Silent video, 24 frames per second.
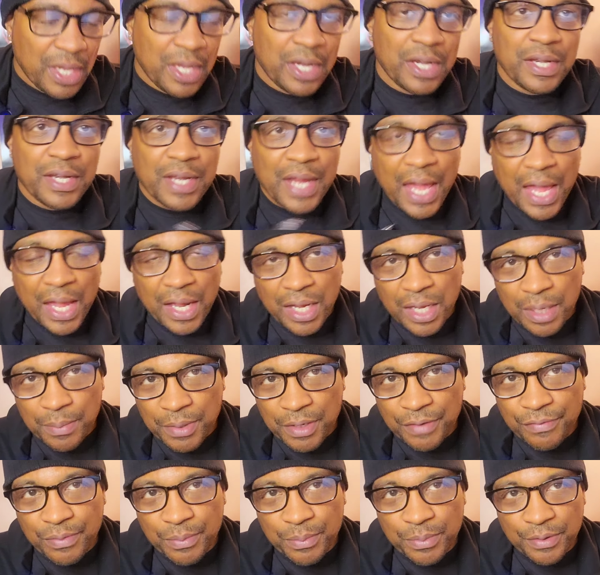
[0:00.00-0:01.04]
not
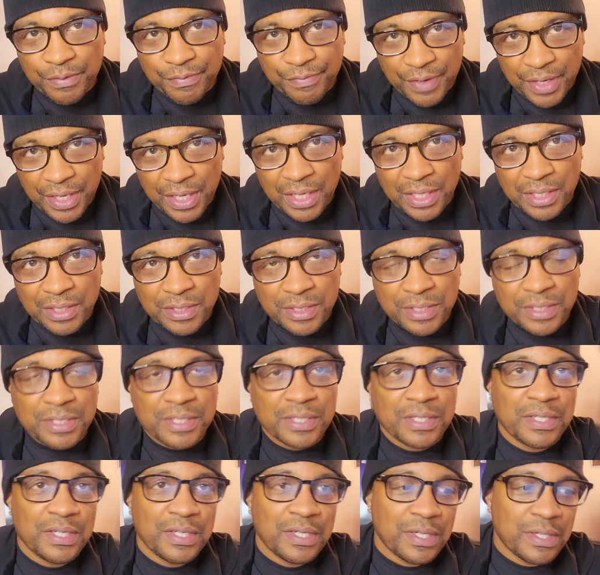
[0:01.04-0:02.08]
coming from the fans,
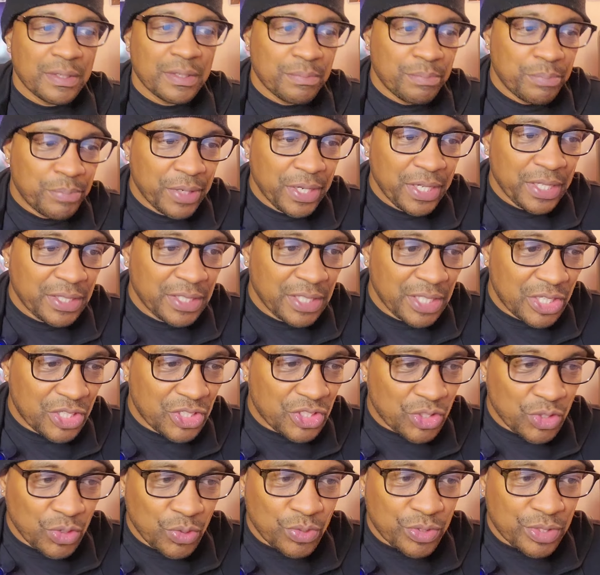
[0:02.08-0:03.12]
but the
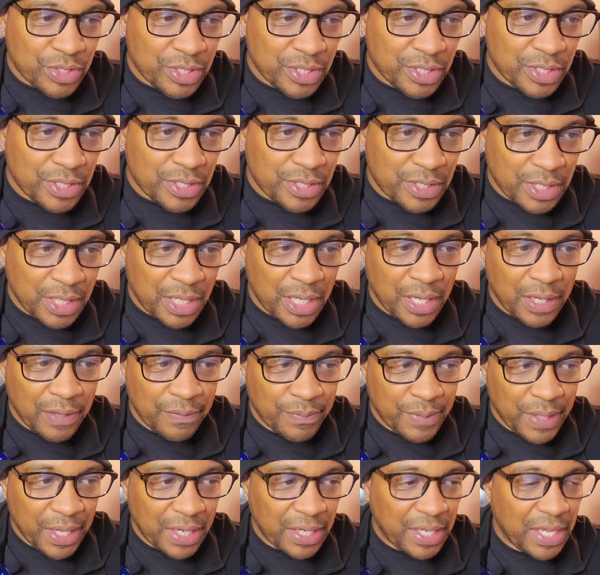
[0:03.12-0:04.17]
excuses
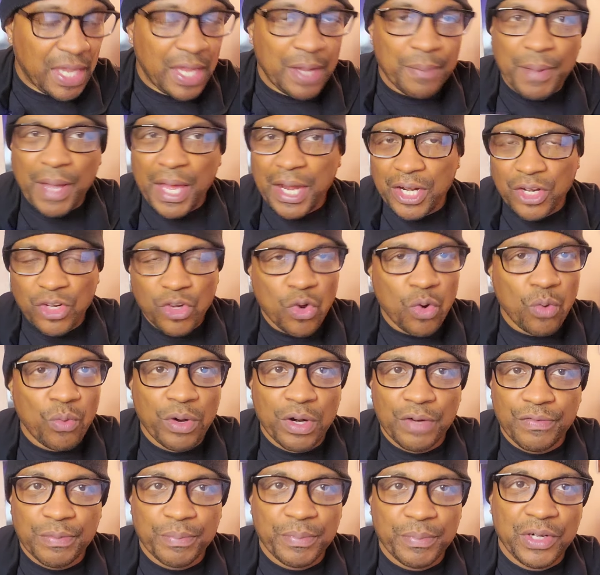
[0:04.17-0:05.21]
that came out of
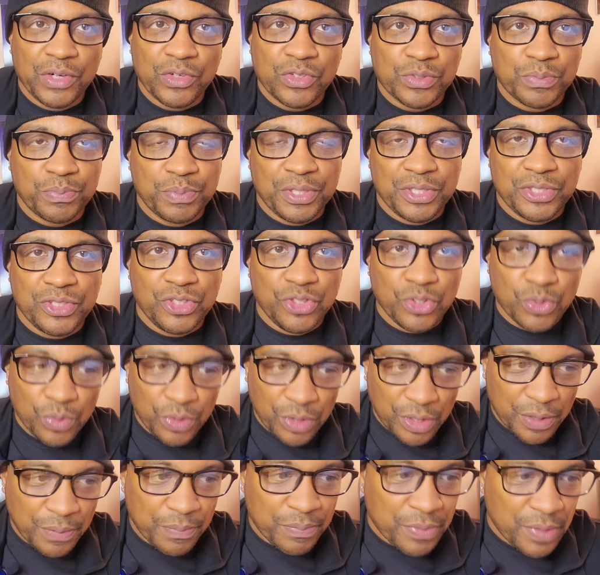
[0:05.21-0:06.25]
nowhere from Errol Spence
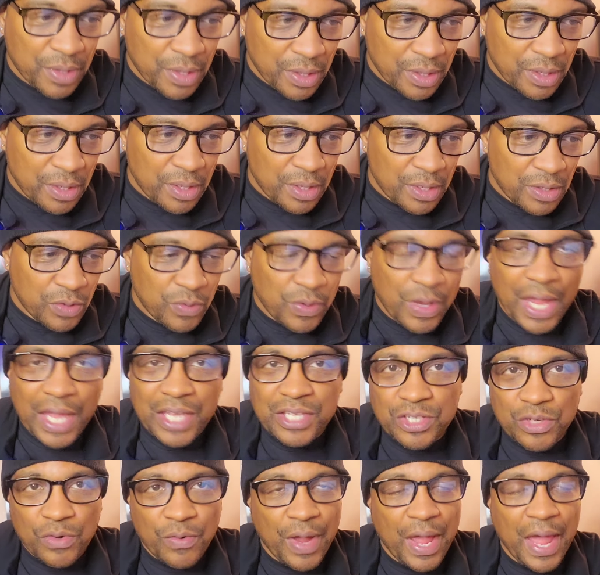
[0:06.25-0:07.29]
Jr. You
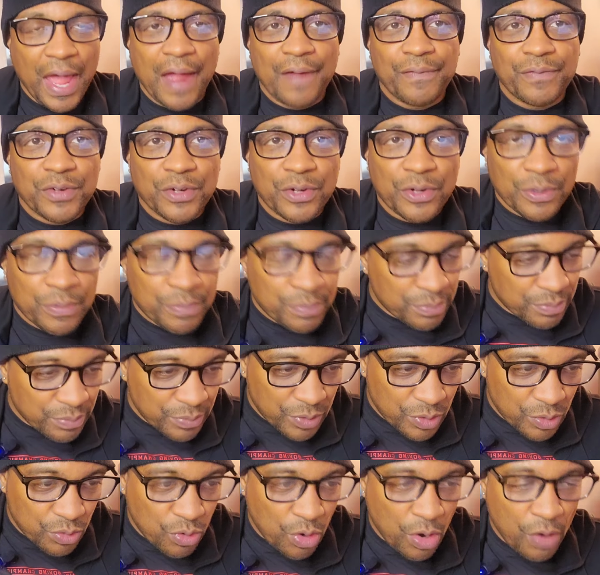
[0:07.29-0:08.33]
guys know after
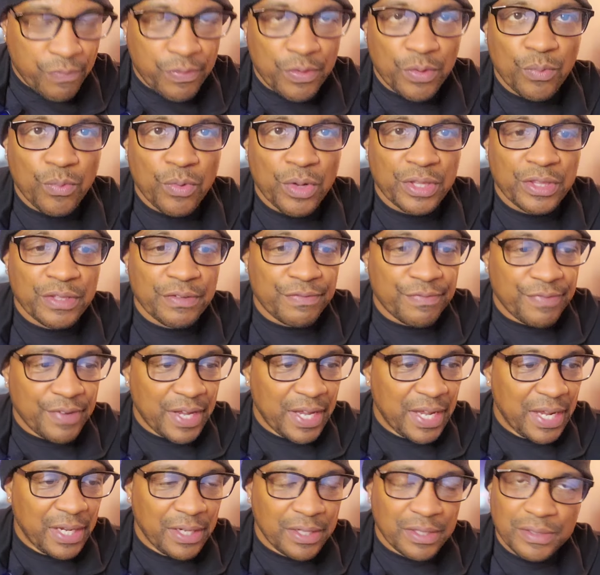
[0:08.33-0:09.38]
Crawford won the
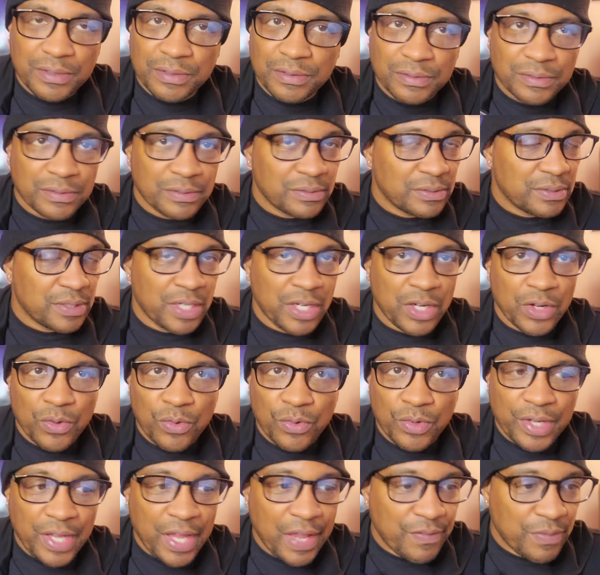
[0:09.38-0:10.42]
fight,
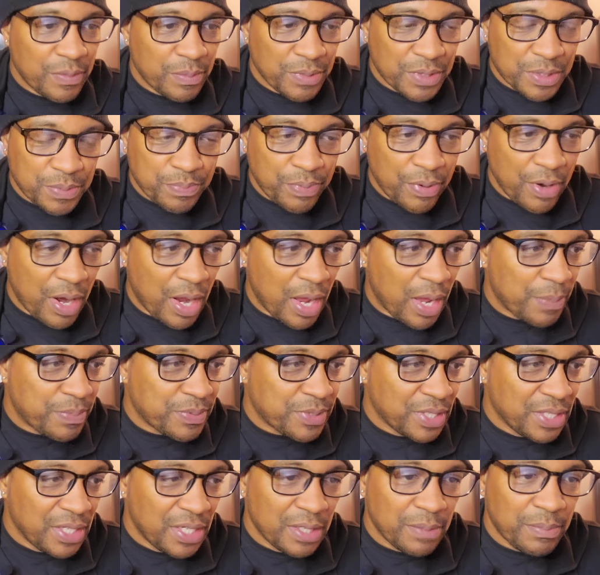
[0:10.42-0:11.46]
Errol gave him his
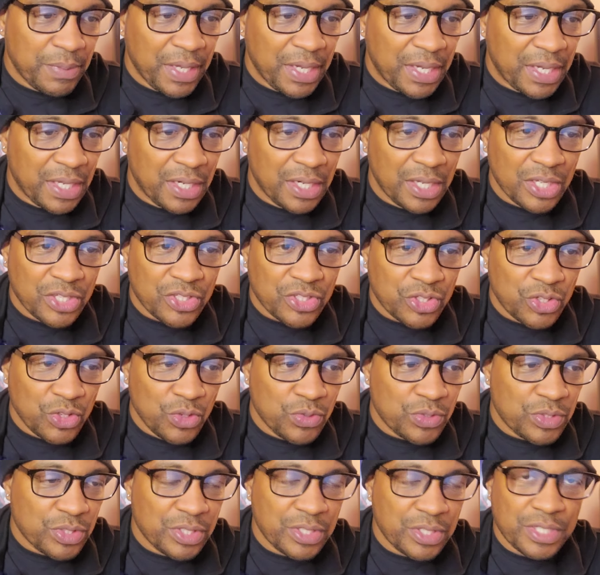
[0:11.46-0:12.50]
props. He didn't make any
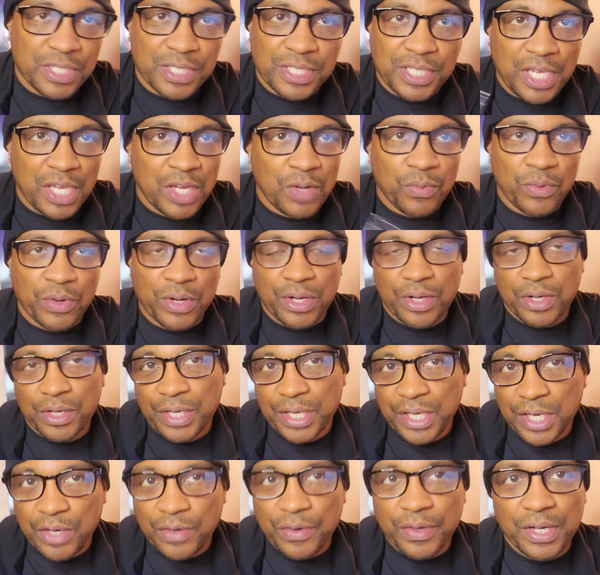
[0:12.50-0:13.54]
excuses. He said you weren't going
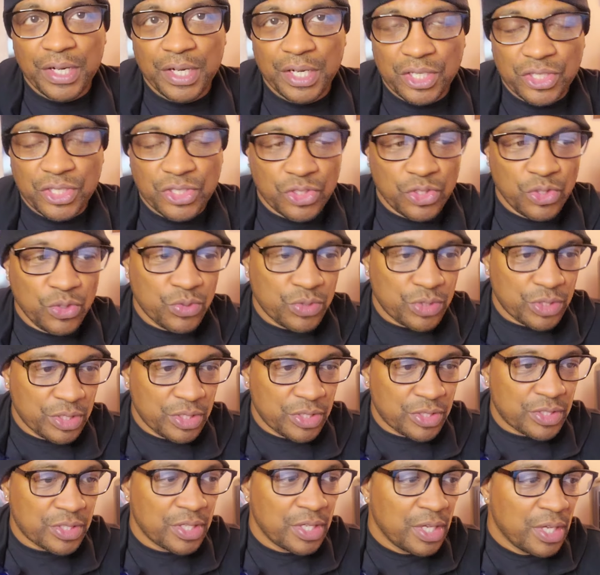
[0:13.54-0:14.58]
to hear any
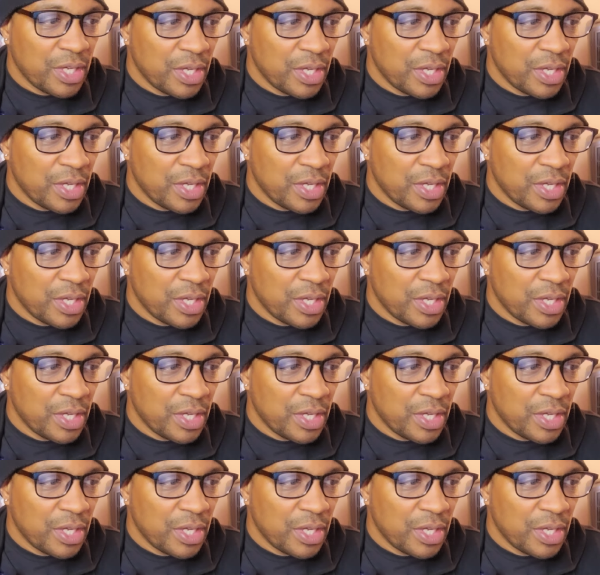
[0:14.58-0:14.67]
excuses.